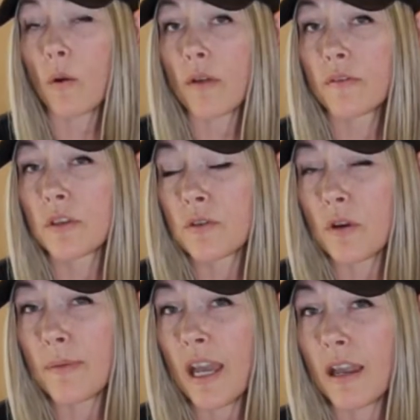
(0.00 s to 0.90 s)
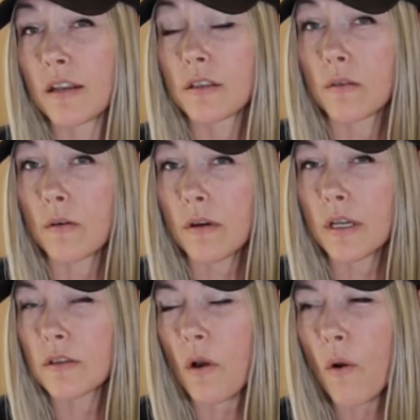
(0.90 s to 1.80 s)
However, the story behind its lore
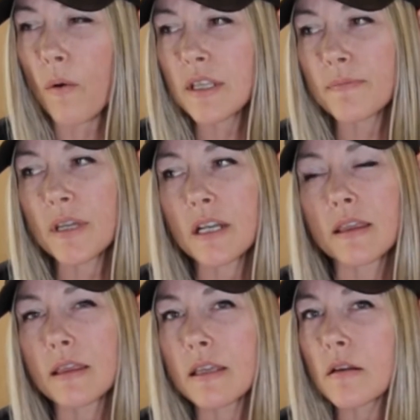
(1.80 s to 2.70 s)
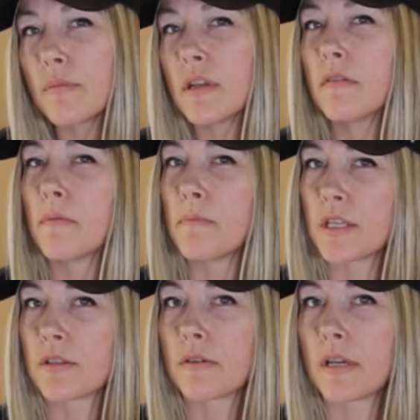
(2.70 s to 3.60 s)
has always been a little bit of a
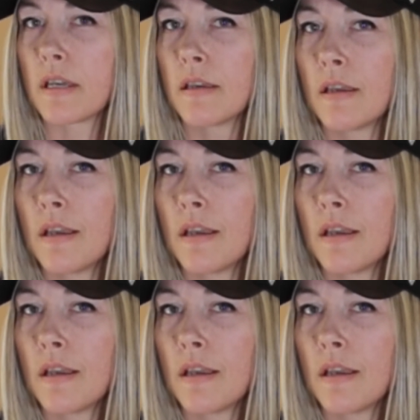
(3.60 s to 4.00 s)
mystery,